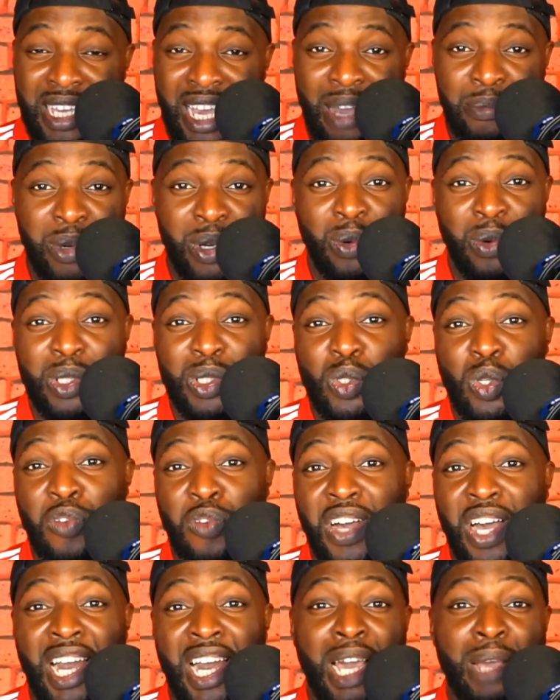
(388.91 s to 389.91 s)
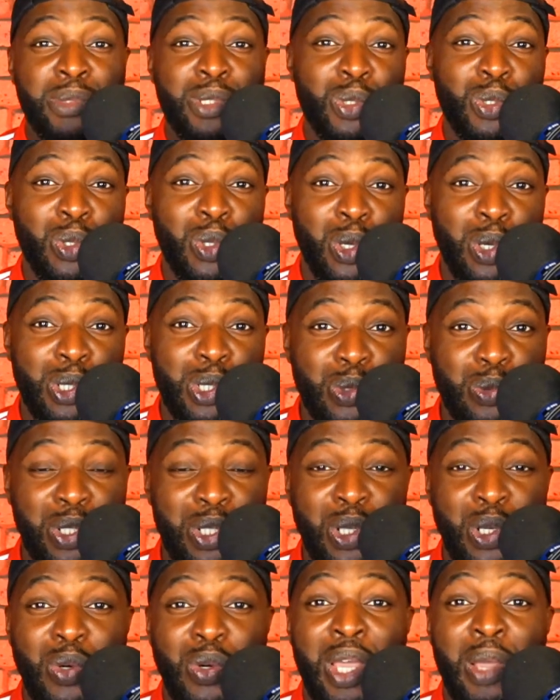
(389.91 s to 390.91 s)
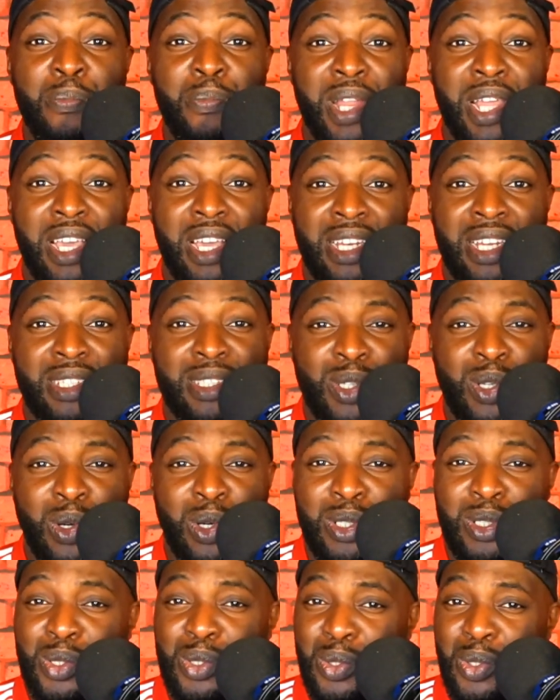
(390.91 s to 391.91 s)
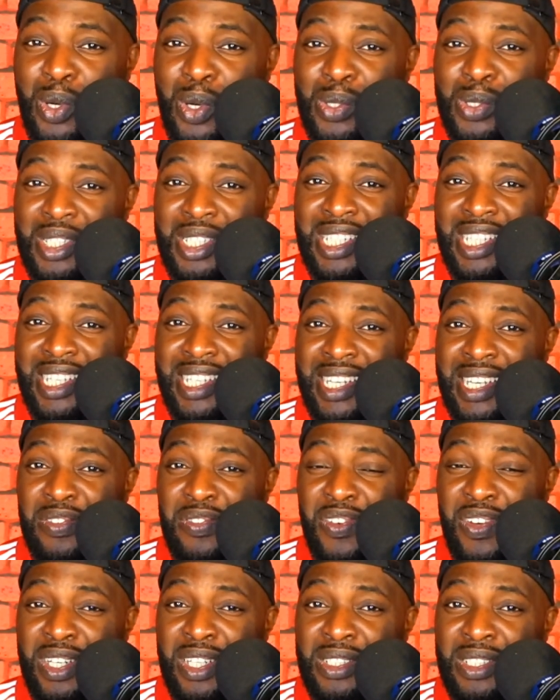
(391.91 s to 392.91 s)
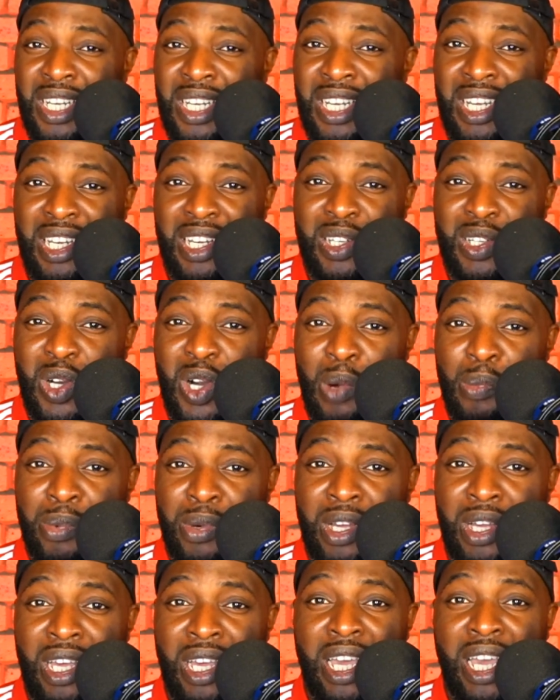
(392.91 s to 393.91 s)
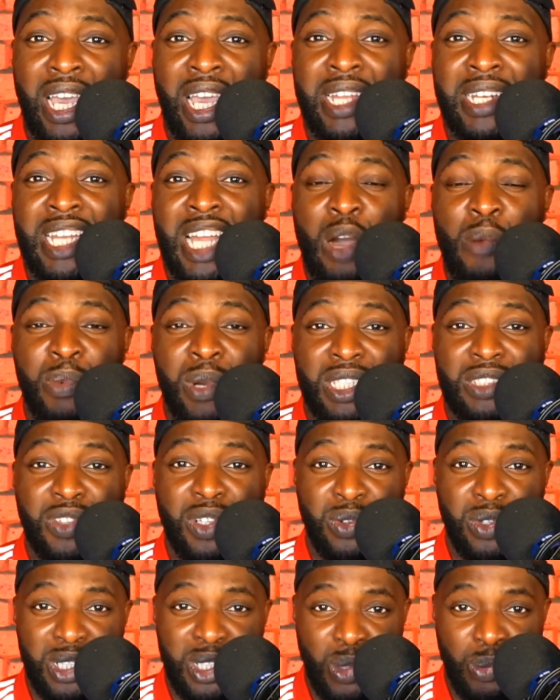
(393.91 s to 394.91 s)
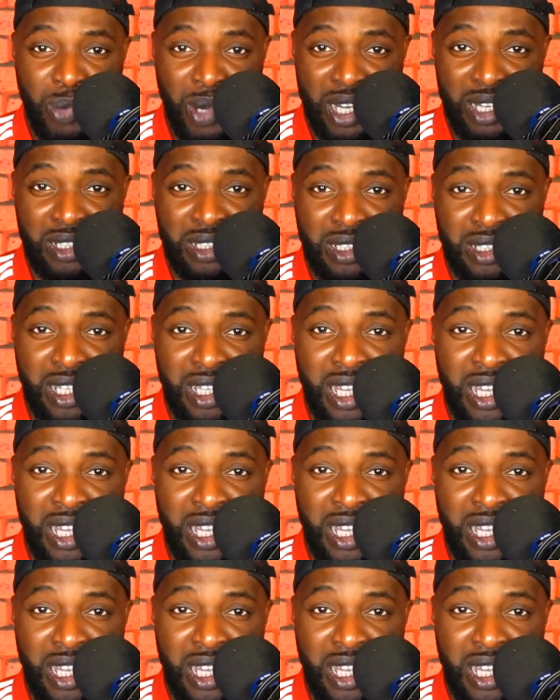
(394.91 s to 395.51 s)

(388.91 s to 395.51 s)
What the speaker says: I'm not going to overhype two goals. We know a player that scored two goals in the EFL Cup and now plays for Crystal Palace.